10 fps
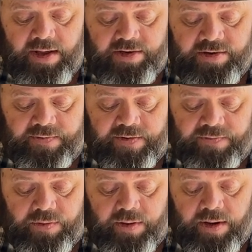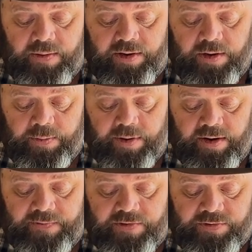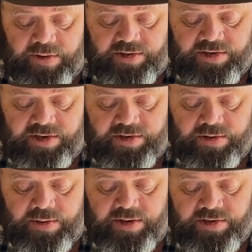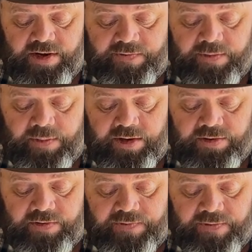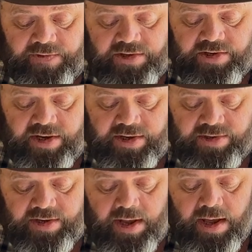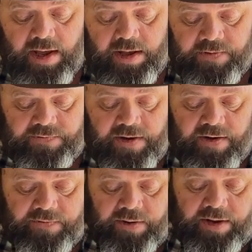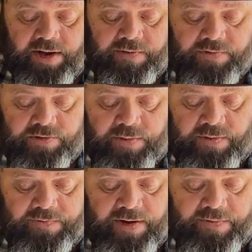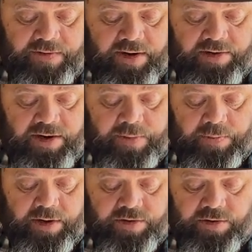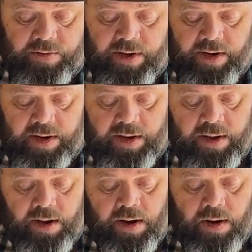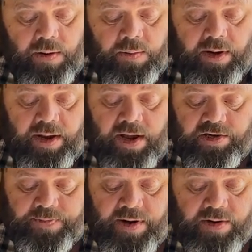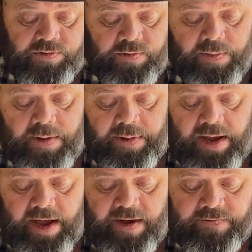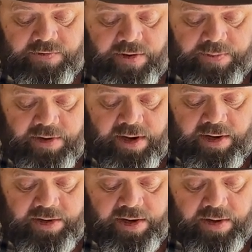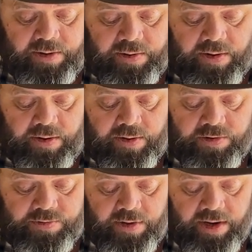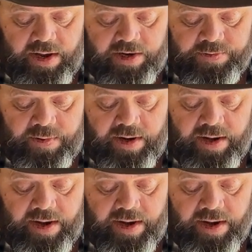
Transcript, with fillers: 74 guaranteed open heifers weighing 637, bring 256. And five weaned heifers weighing 519, bring 280. Running age pairs with baby calves are up to $1,900. Running age bred